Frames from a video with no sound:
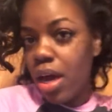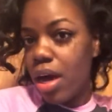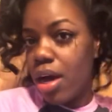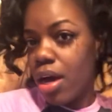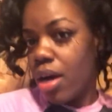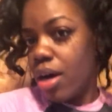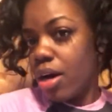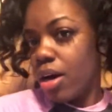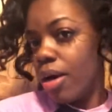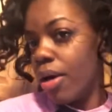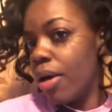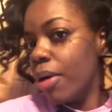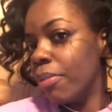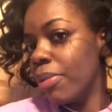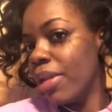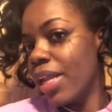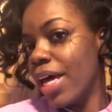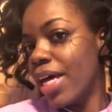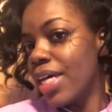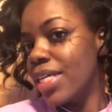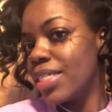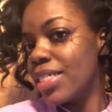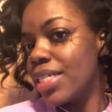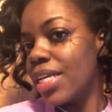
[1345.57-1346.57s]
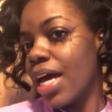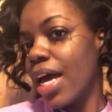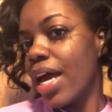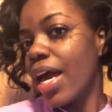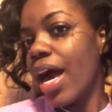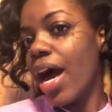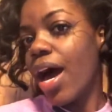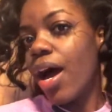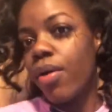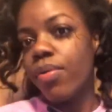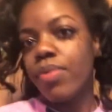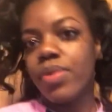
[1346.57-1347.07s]
Last
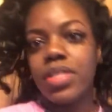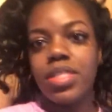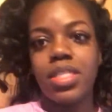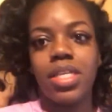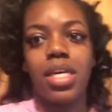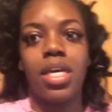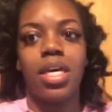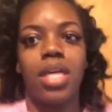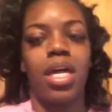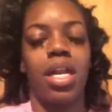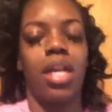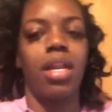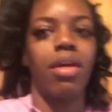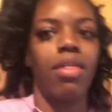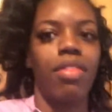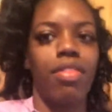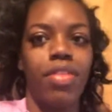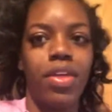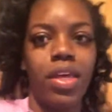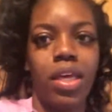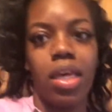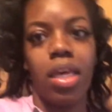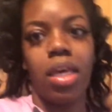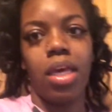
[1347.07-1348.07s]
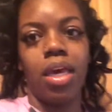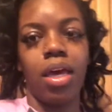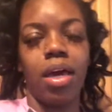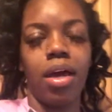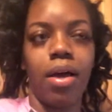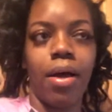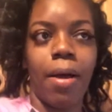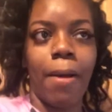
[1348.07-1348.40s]
night I was in the